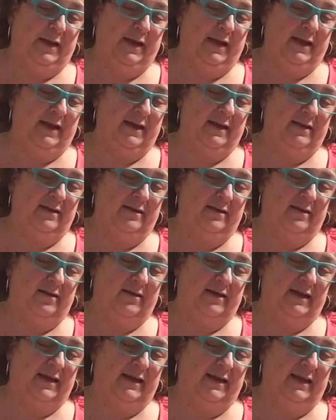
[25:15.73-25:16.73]
pan,
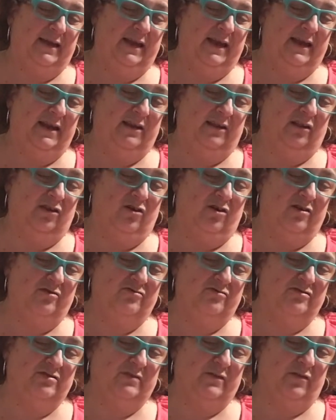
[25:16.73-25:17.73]
okay, heat a
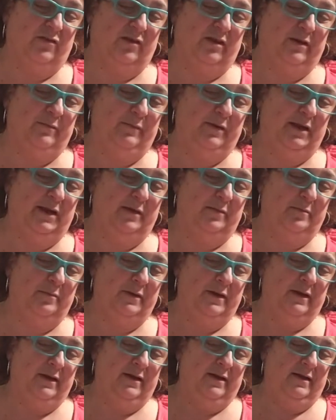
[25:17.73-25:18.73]
large drizzle of oil in
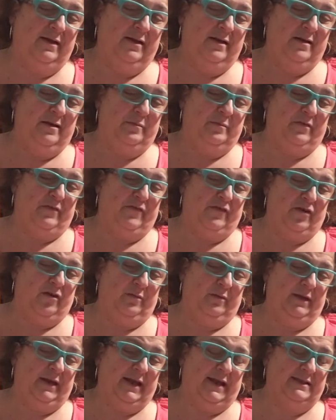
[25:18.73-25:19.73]
medium
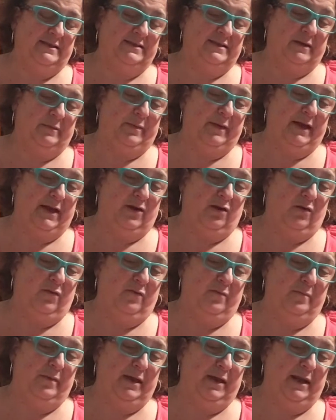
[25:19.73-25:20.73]
preferably non-stick pan
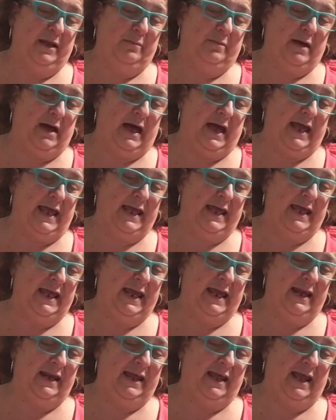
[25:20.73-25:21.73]
over medium-high
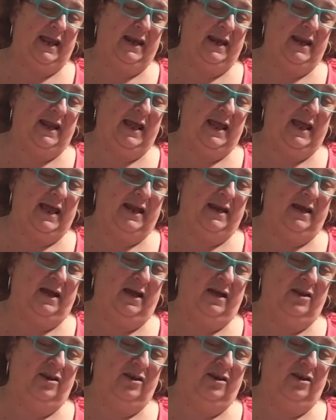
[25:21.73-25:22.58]
heat, and add